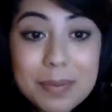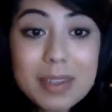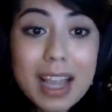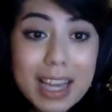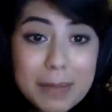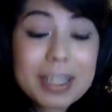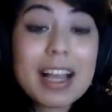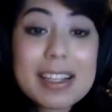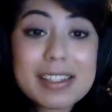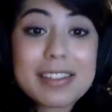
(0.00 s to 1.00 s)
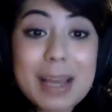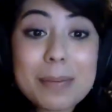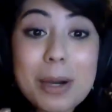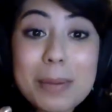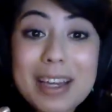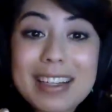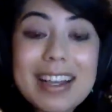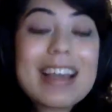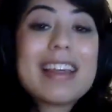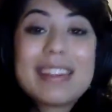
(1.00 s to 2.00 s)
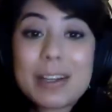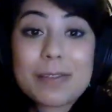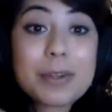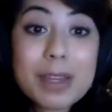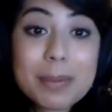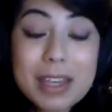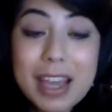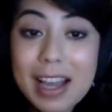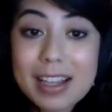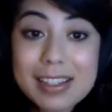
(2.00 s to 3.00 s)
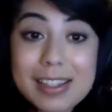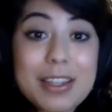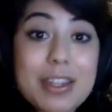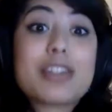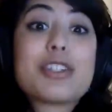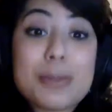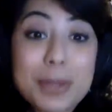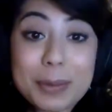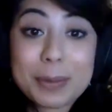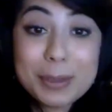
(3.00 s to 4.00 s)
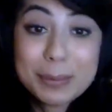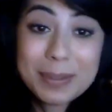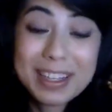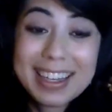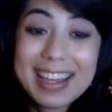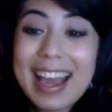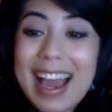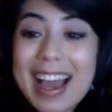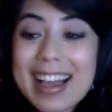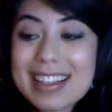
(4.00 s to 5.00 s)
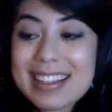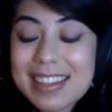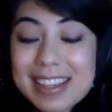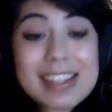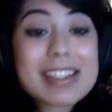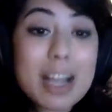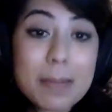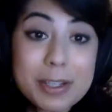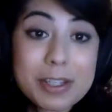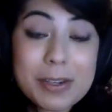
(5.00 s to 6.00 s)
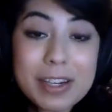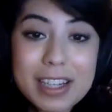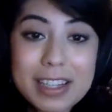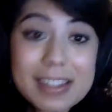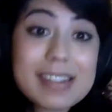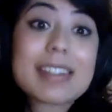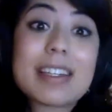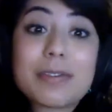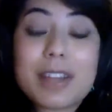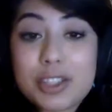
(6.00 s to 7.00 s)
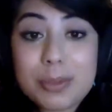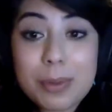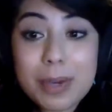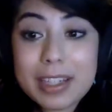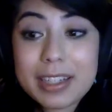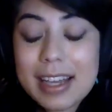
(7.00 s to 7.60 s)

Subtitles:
And I realized in that moment, they're viewing me as the Jew in the room. And this is an opportunity, this is an inflection point.